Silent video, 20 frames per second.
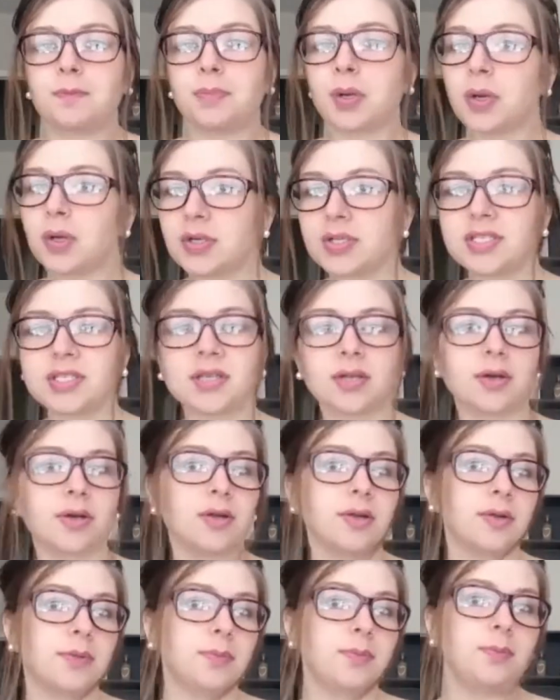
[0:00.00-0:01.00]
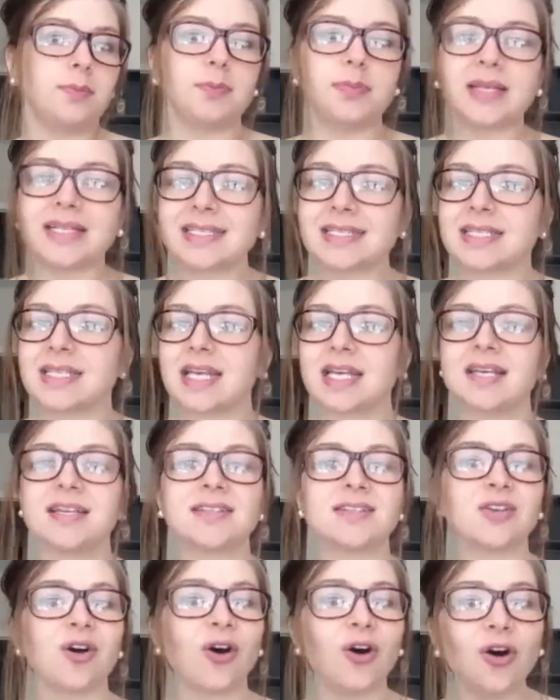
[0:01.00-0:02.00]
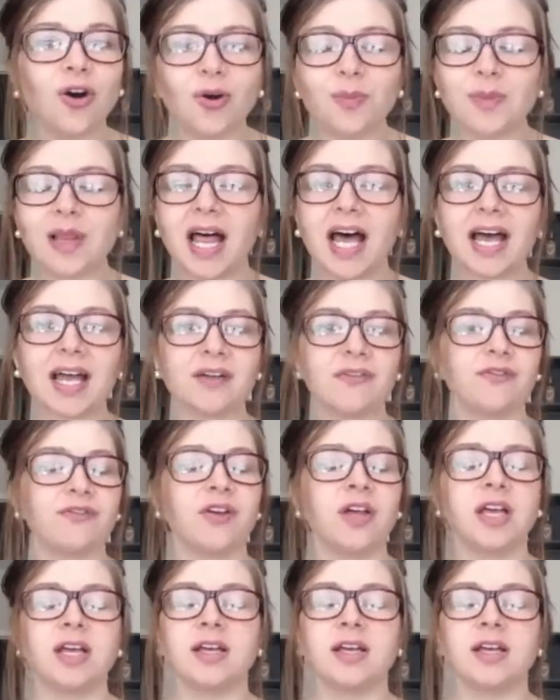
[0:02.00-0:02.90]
personal, business, home life,